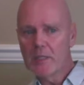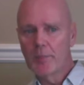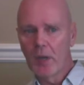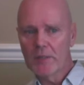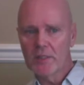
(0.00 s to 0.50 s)

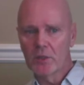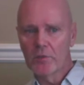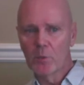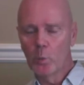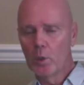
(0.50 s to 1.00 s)
passing off
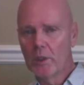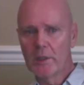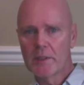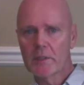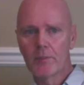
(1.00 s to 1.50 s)
the
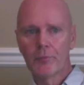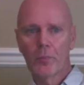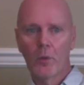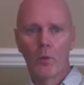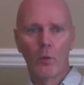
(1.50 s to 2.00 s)
words
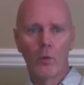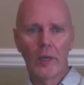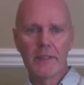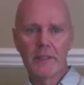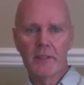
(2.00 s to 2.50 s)
or
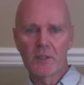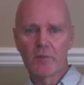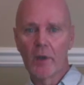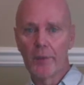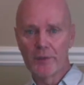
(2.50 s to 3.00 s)
ideas of
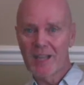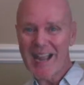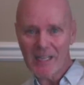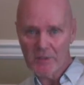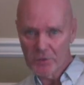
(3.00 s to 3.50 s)
others
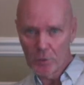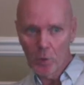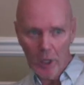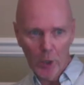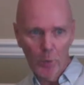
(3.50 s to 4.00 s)
as
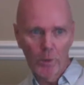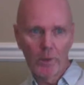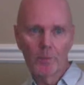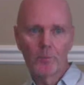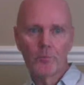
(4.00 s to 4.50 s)
your own.
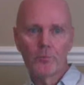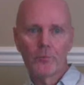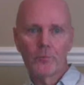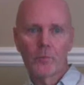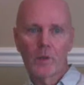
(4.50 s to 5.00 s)

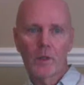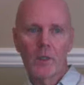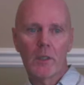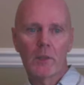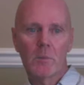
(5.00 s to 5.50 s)

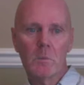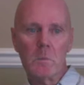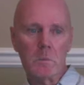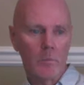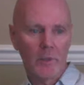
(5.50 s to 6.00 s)
And
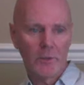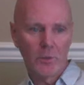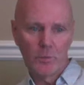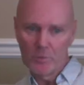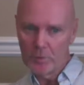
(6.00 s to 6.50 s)

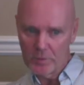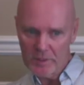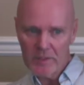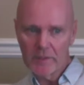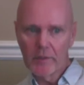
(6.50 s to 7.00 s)
you can
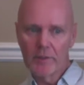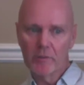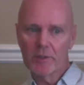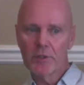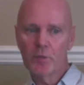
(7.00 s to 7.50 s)
see that there are
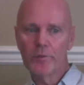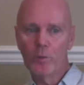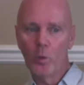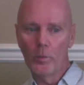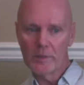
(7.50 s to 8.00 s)
two
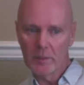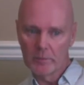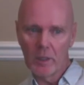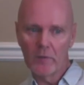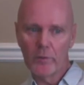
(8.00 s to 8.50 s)
forms, I'm
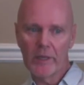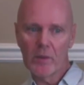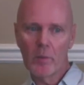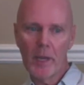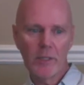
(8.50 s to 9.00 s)
halfway down
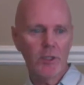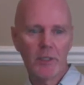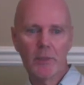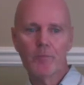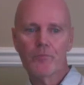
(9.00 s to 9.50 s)
the page here,